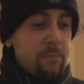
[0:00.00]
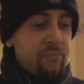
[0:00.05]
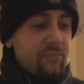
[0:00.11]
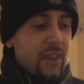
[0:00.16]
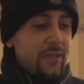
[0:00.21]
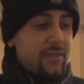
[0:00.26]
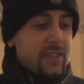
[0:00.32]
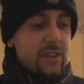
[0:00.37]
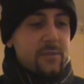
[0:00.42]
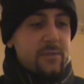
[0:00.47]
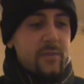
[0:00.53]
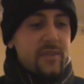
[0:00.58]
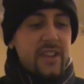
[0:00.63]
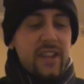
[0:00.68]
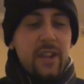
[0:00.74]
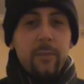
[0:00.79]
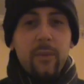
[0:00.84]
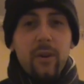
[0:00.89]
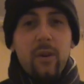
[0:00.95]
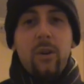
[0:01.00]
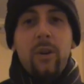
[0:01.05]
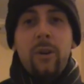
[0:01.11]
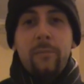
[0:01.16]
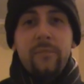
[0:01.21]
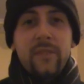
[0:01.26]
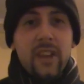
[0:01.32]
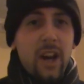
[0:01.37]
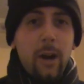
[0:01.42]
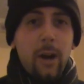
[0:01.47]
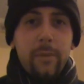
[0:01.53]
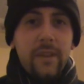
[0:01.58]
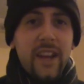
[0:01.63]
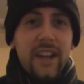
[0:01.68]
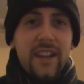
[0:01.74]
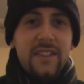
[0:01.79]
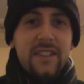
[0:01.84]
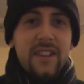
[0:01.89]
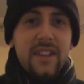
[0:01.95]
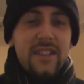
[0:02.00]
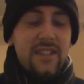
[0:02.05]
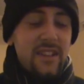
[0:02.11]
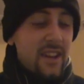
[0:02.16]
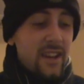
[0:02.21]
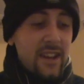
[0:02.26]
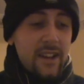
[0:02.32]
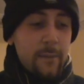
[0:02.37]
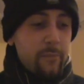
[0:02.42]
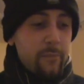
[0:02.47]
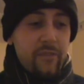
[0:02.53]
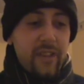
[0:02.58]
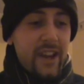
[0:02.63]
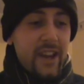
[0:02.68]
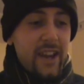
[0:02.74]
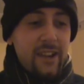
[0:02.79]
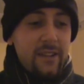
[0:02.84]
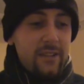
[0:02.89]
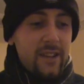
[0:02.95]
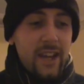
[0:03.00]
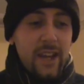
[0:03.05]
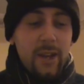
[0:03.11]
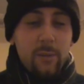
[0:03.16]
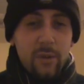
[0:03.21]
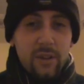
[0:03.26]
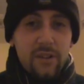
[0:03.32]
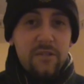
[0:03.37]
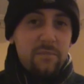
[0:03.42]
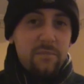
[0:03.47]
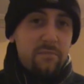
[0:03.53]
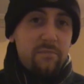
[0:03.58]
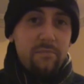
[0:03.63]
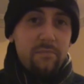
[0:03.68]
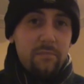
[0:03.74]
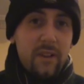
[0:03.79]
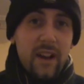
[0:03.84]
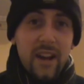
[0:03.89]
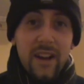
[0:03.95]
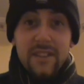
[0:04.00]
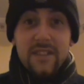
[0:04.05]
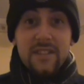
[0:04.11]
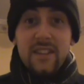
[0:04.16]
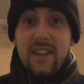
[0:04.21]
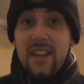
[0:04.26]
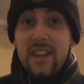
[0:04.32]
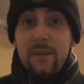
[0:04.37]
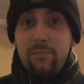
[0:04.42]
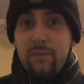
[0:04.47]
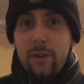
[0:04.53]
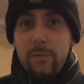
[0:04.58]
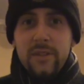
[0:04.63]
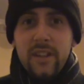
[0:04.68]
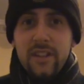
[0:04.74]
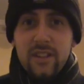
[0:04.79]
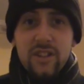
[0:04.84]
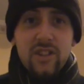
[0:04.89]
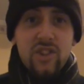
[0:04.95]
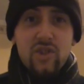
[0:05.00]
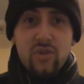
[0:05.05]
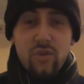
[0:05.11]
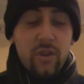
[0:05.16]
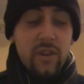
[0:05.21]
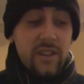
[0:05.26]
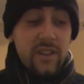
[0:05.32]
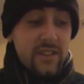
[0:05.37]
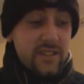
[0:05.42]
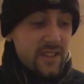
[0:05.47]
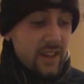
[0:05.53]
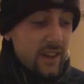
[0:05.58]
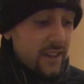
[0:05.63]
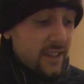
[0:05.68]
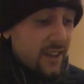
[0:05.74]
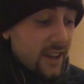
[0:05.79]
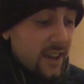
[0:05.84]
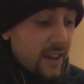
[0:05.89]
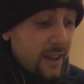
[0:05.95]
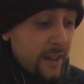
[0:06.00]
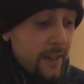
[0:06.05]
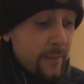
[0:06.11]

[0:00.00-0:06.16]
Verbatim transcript: If this was any more carbonated, then it would, I'd say, probably destroy the cider.